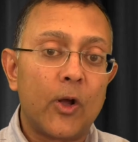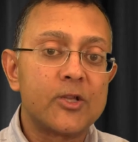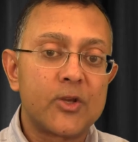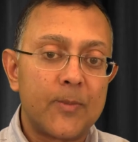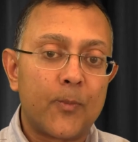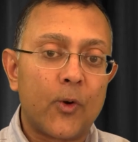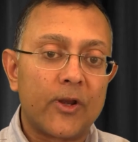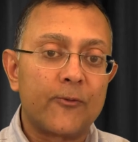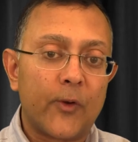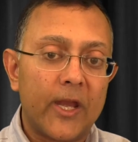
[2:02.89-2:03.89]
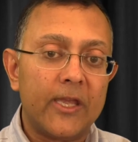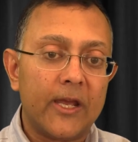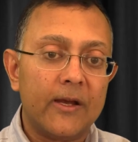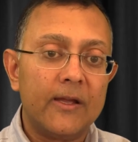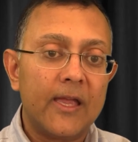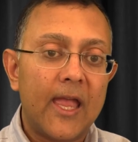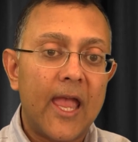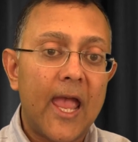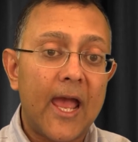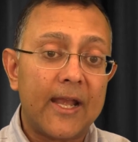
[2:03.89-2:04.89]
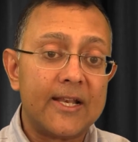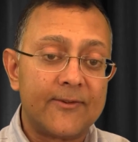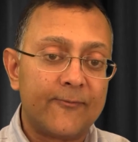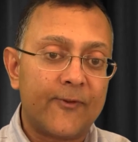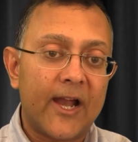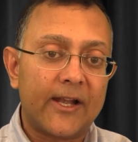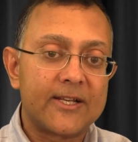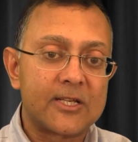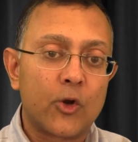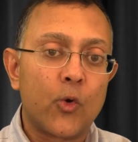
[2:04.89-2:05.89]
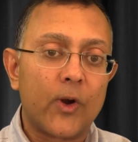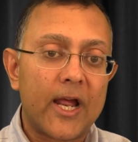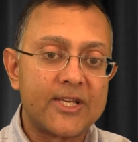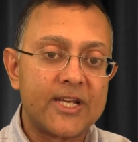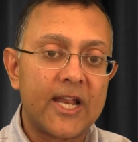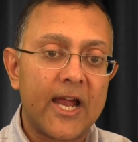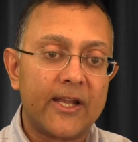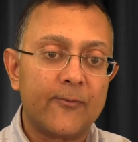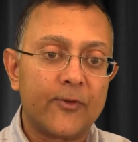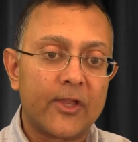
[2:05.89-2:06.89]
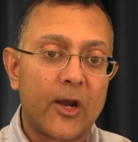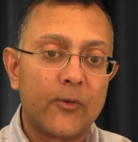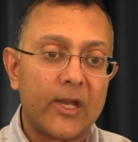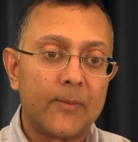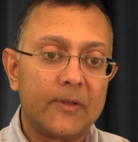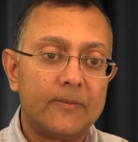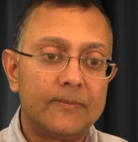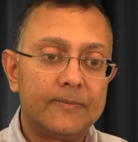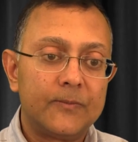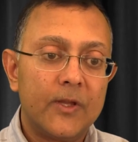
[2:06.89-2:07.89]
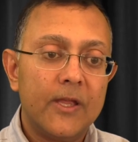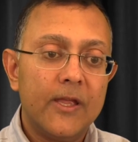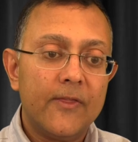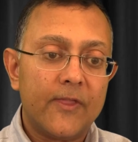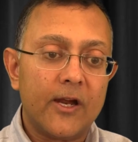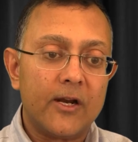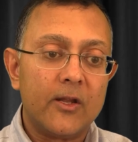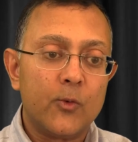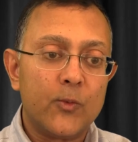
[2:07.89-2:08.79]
also important for India, and in fact is a core agenda item for the roundtable. Third,